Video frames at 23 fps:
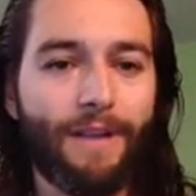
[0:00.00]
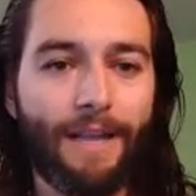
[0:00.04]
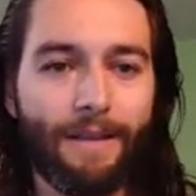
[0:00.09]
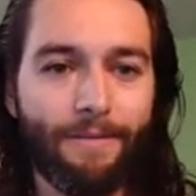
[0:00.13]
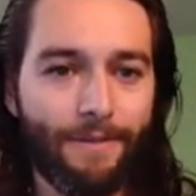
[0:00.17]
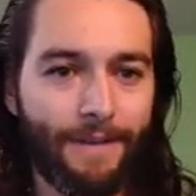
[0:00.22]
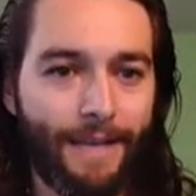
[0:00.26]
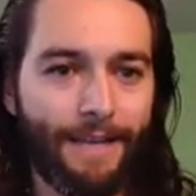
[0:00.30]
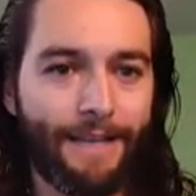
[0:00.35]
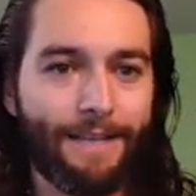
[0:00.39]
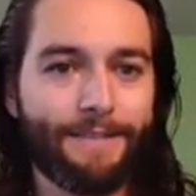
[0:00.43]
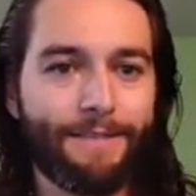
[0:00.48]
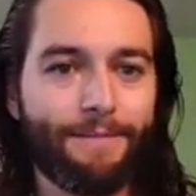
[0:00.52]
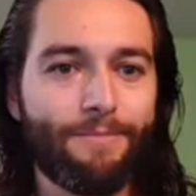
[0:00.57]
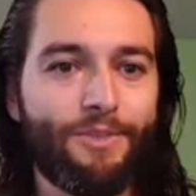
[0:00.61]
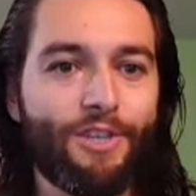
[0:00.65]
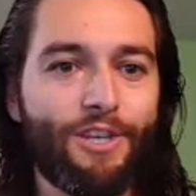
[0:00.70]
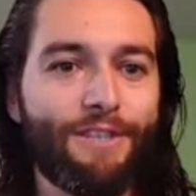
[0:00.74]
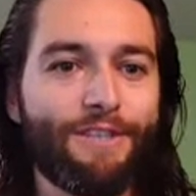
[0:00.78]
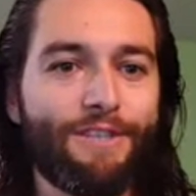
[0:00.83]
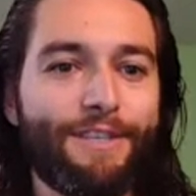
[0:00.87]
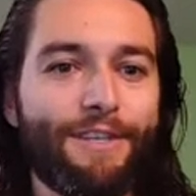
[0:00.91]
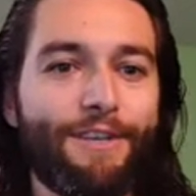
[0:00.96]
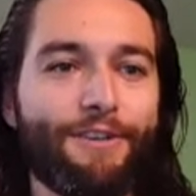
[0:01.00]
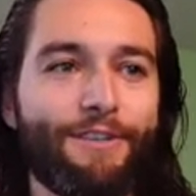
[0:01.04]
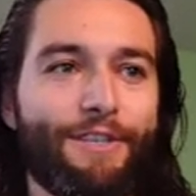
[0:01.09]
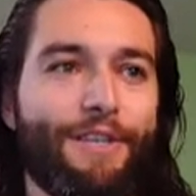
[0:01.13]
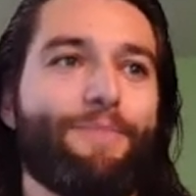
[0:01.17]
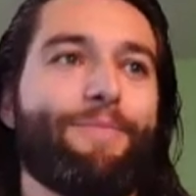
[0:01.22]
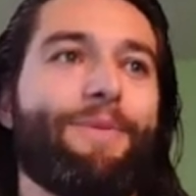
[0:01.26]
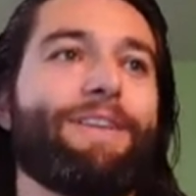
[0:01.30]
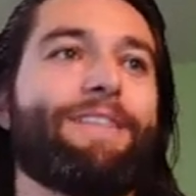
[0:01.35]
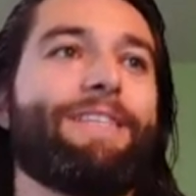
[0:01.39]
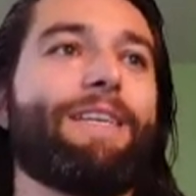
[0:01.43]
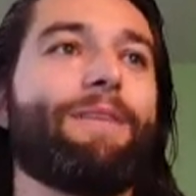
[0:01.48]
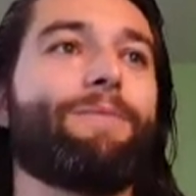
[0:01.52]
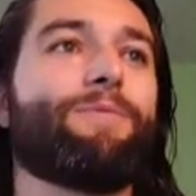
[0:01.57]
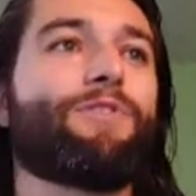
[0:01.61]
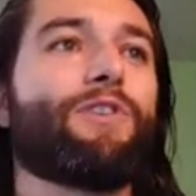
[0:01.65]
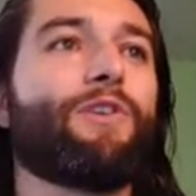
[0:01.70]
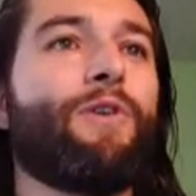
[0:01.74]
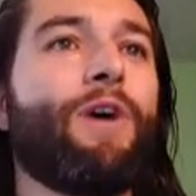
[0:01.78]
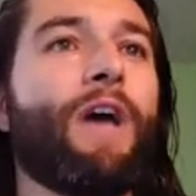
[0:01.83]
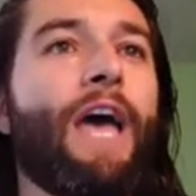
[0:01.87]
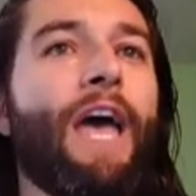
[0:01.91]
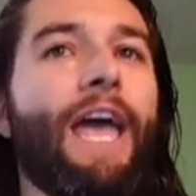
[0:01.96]
And I got some Gen Zers on my team.
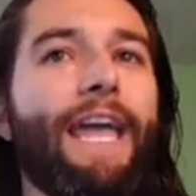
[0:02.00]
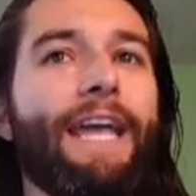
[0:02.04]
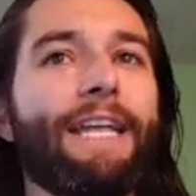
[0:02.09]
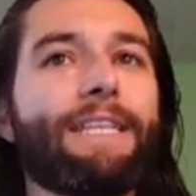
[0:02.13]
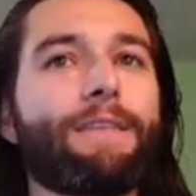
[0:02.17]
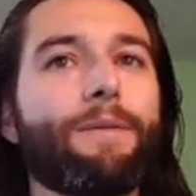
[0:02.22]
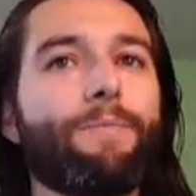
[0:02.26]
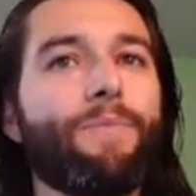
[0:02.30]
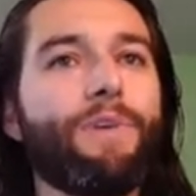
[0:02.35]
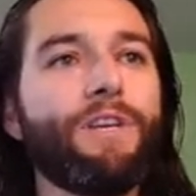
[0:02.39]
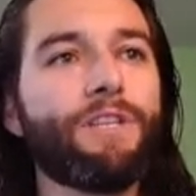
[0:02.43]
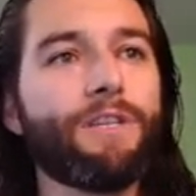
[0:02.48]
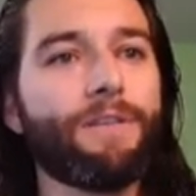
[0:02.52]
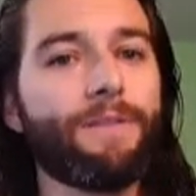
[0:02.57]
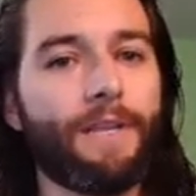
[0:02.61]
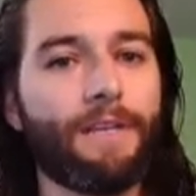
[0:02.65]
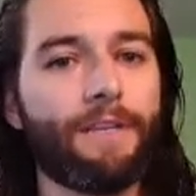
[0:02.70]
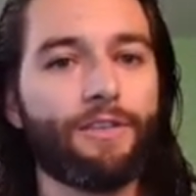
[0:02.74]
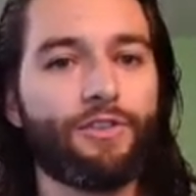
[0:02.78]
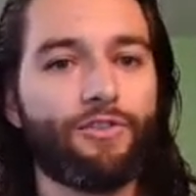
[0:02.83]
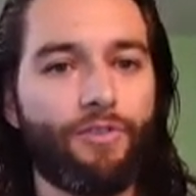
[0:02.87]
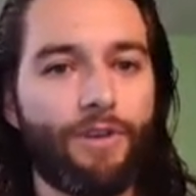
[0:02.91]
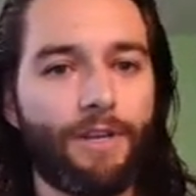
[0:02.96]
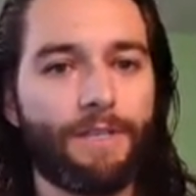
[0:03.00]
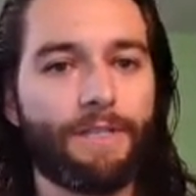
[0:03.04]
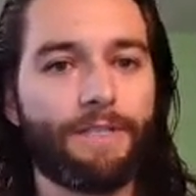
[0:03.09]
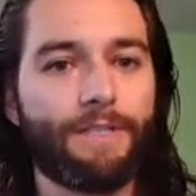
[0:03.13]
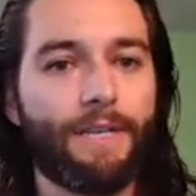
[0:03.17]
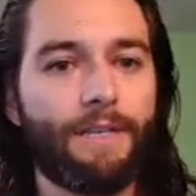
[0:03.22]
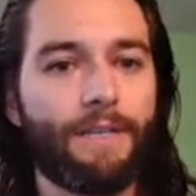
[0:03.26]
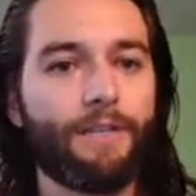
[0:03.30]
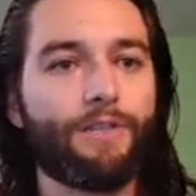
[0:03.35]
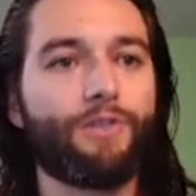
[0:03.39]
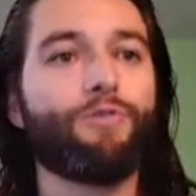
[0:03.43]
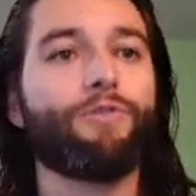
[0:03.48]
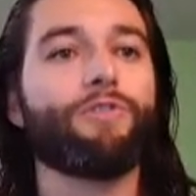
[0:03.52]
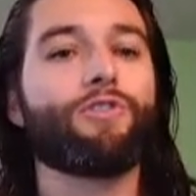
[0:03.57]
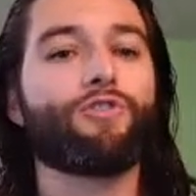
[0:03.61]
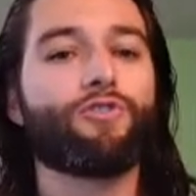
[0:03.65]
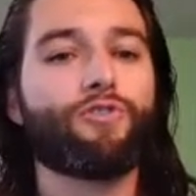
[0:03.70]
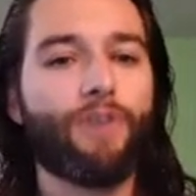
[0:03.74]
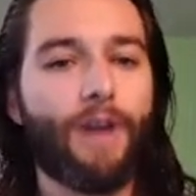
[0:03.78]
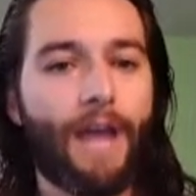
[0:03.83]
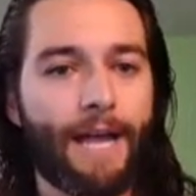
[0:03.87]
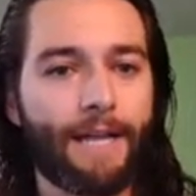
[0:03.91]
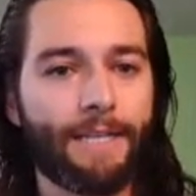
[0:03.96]
So it's a mission that is transcended to
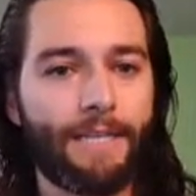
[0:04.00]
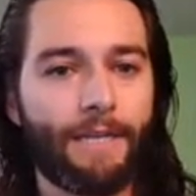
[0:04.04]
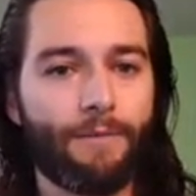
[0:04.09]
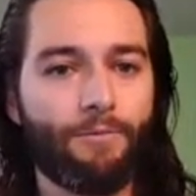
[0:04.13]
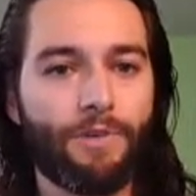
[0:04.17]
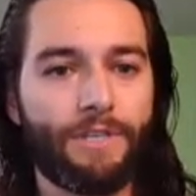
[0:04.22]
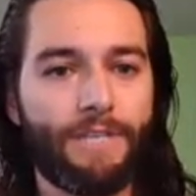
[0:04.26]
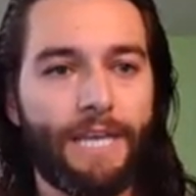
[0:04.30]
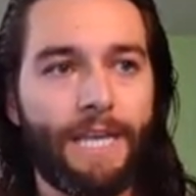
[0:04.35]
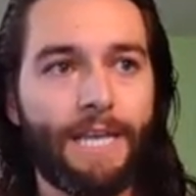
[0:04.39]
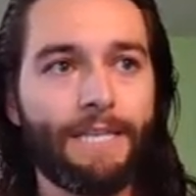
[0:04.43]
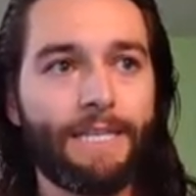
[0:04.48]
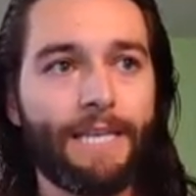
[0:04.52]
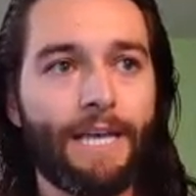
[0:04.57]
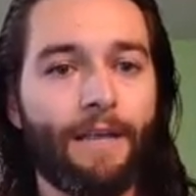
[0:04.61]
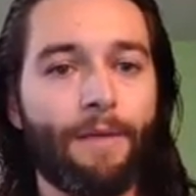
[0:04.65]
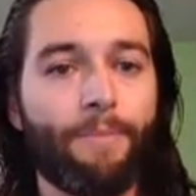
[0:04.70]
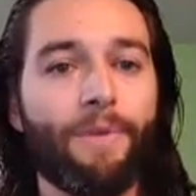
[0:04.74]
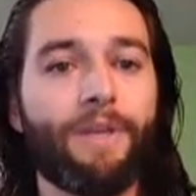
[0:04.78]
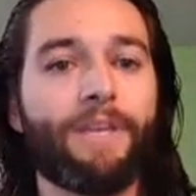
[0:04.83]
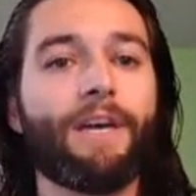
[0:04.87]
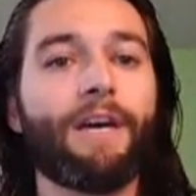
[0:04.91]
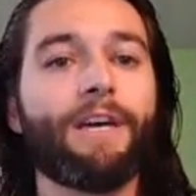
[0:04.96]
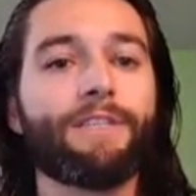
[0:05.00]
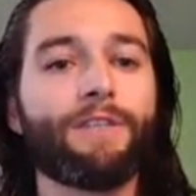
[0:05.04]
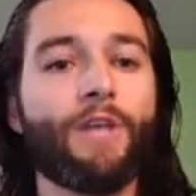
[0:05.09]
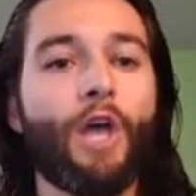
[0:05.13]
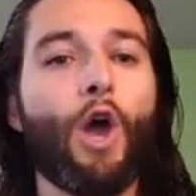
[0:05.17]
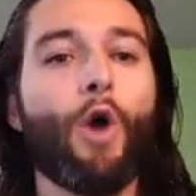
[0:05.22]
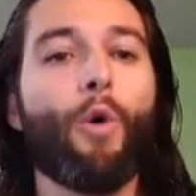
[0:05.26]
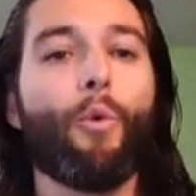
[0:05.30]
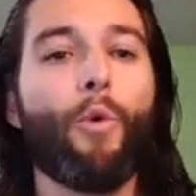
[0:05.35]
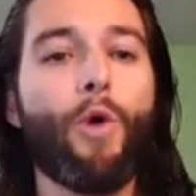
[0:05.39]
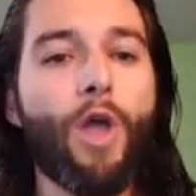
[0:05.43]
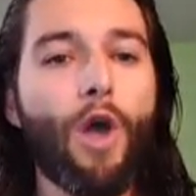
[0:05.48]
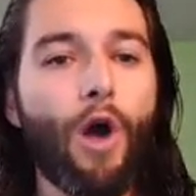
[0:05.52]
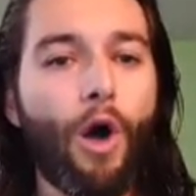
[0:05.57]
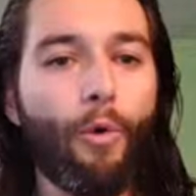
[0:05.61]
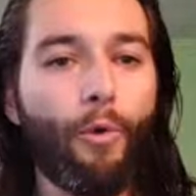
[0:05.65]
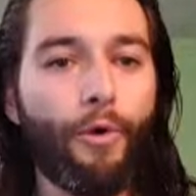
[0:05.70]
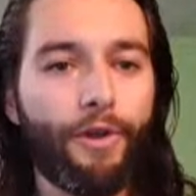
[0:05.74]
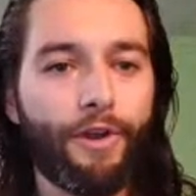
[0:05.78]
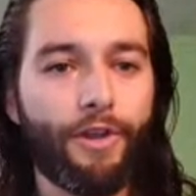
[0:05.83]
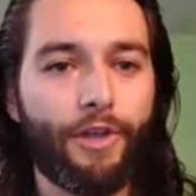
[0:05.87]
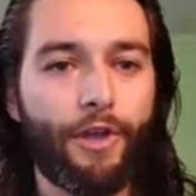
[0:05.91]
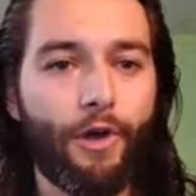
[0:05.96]
attract and retain talent because we
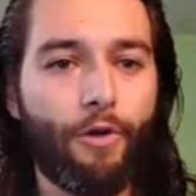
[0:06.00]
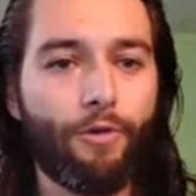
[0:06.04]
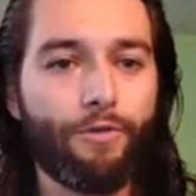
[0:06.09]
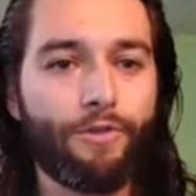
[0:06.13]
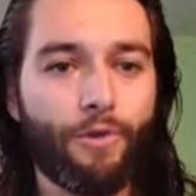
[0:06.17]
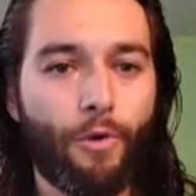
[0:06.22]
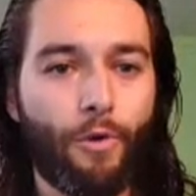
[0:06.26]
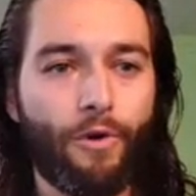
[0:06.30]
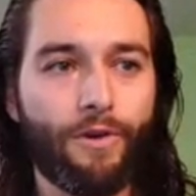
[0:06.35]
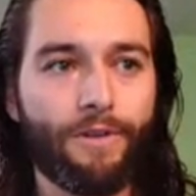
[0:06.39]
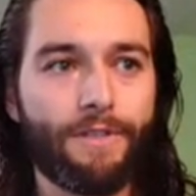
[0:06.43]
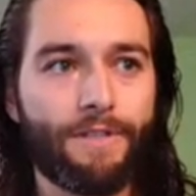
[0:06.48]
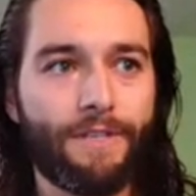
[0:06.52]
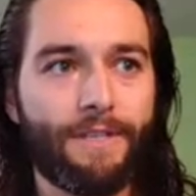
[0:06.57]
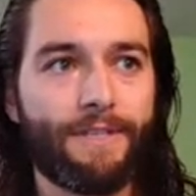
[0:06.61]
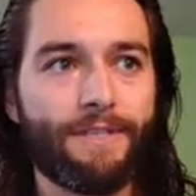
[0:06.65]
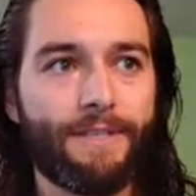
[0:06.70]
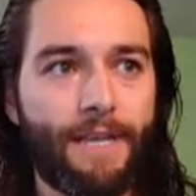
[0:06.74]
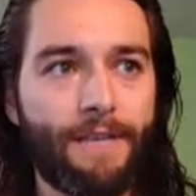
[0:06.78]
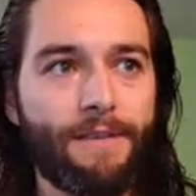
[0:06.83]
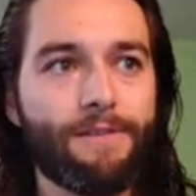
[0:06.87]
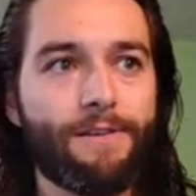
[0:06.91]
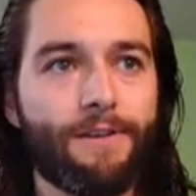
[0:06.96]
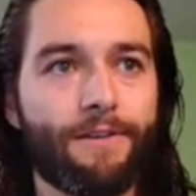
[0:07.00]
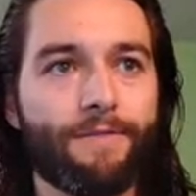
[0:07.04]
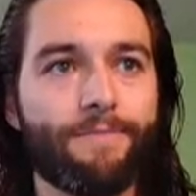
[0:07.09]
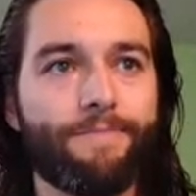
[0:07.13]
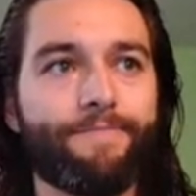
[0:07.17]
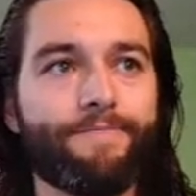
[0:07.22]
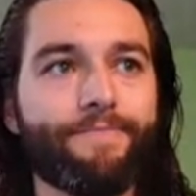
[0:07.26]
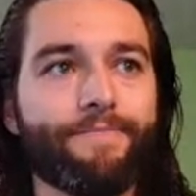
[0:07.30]
all want to go towards the center.